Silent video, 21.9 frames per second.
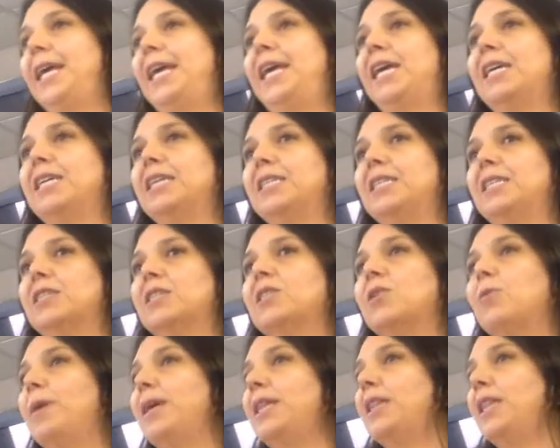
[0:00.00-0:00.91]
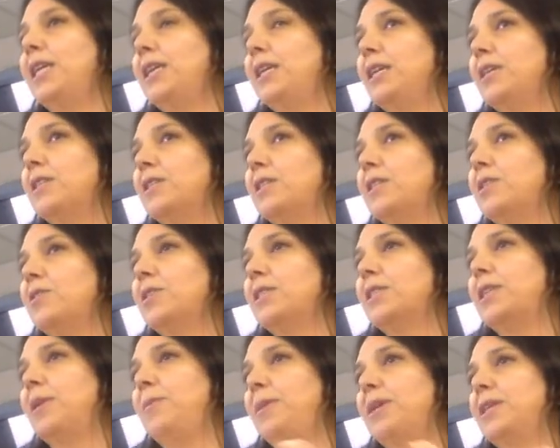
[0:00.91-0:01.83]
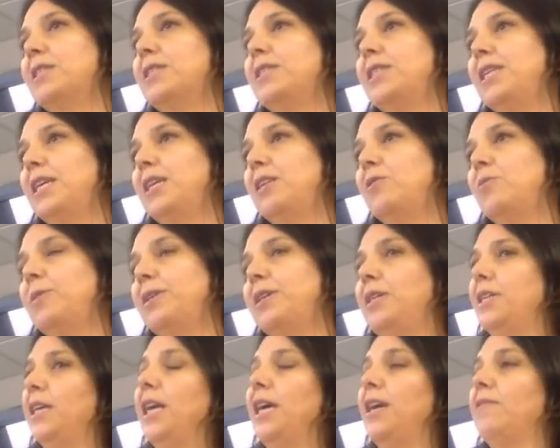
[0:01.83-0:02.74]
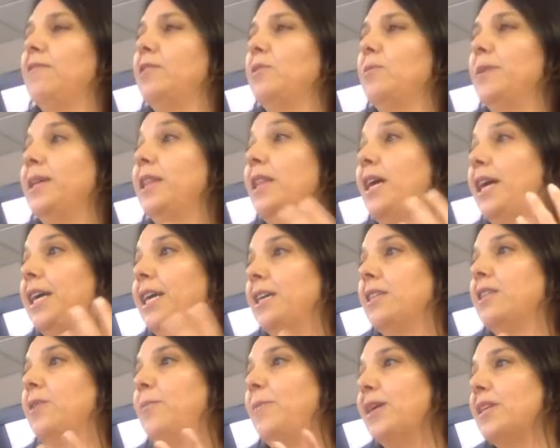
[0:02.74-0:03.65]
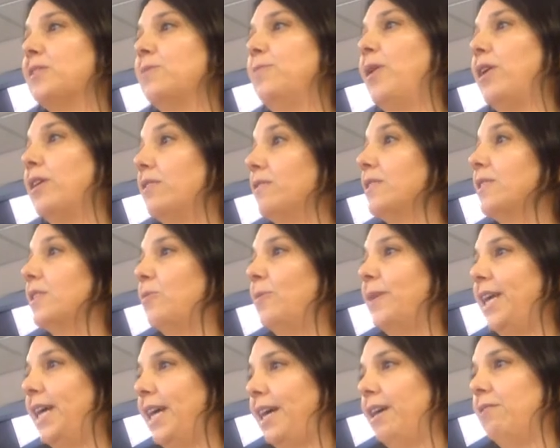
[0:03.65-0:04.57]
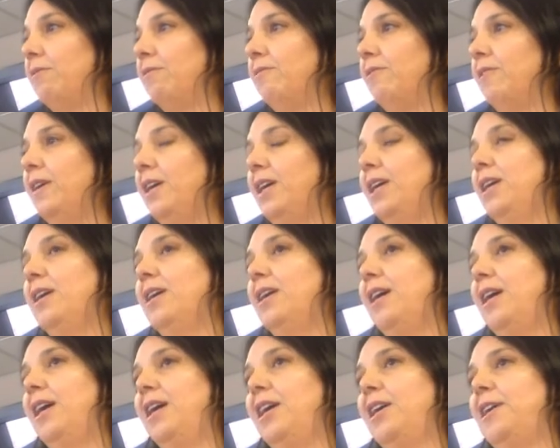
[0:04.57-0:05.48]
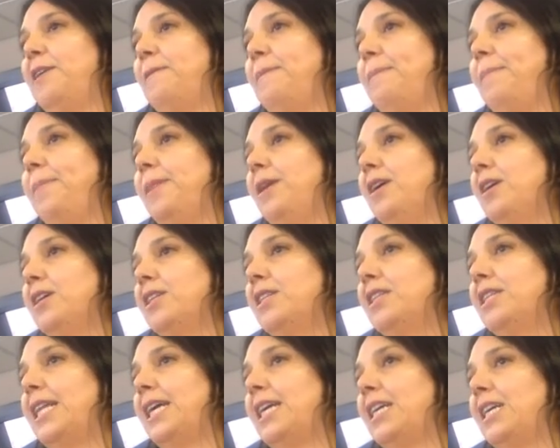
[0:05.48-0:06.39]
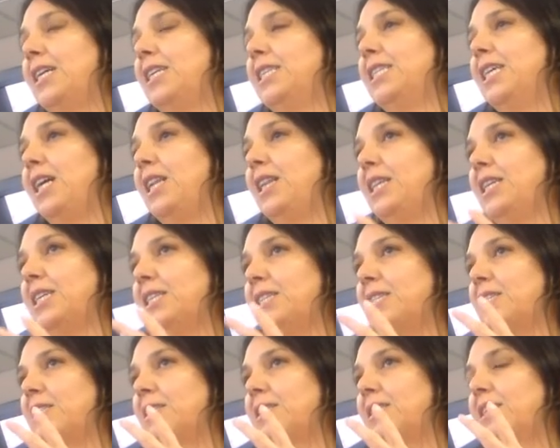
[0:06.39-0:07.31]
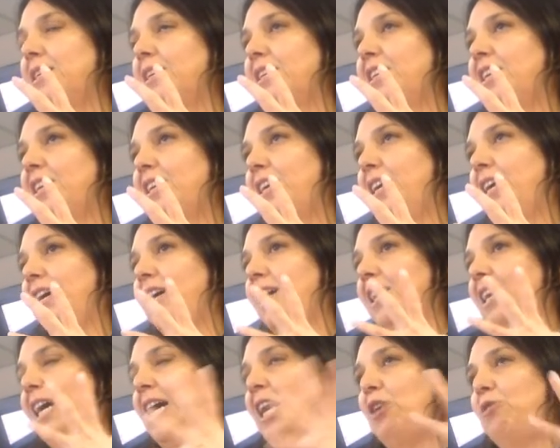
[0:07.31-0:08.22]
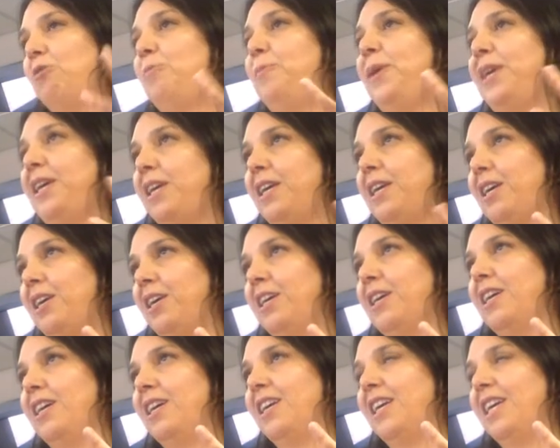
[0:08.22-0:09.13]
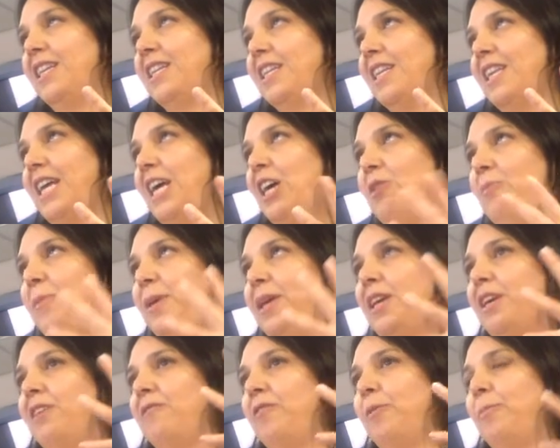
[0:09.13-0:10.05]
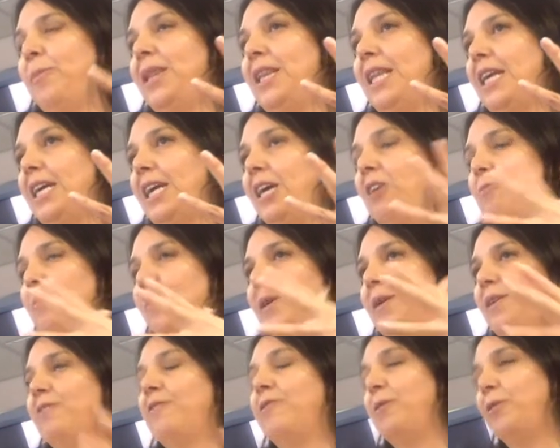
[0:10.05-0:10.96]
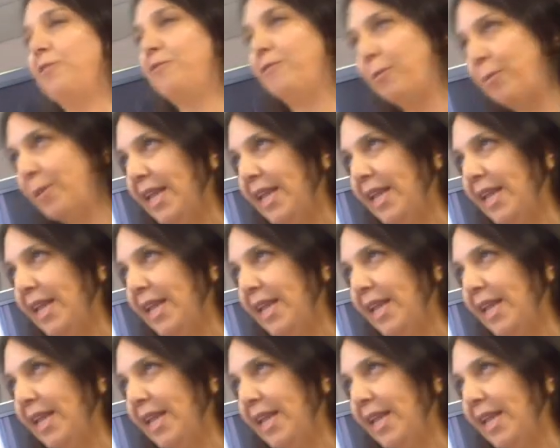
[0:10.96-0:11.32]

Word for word: And so I think to some extent we're going to have to rely on the best models that we have um, that could tell us uh, how big how big of a planet how big of a